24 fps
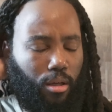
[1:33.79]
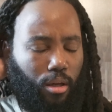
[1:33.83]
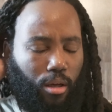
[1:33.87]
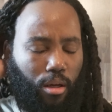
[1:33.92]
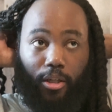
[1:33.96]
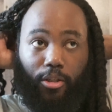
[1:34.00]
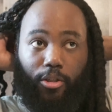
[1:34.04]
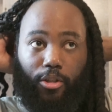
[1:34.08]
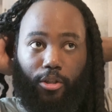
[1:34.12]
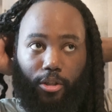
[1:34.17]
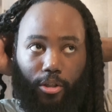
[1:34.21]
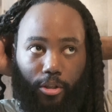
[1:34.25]
Make
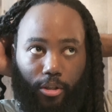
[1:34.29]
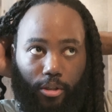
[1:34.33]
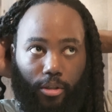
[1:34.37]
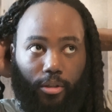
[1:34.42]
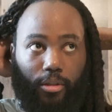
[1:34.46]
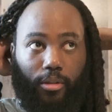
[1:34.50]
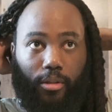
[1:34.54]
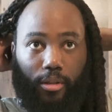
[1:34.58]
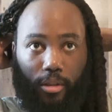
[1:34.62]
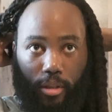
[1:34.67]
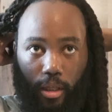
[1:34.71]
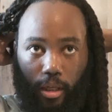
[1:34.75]
sure you're
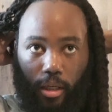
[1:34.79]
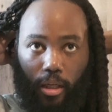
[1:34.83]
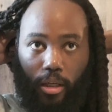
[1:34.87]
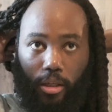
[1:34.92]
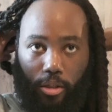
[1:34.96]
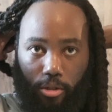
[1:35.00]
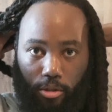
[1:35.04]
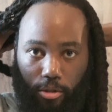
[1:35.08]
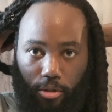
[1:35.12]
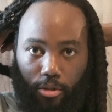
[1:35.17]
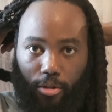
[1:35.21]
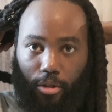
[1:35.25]
sticking
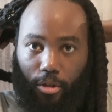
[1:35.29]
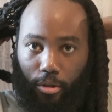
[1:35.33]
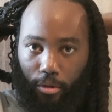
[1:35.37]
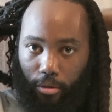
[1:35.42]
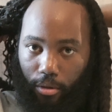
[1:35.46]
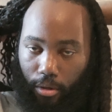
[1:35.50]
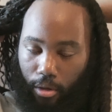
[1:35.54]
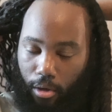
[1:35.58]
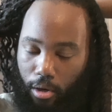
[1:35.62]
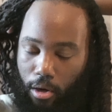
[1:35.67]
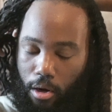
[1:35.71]
to your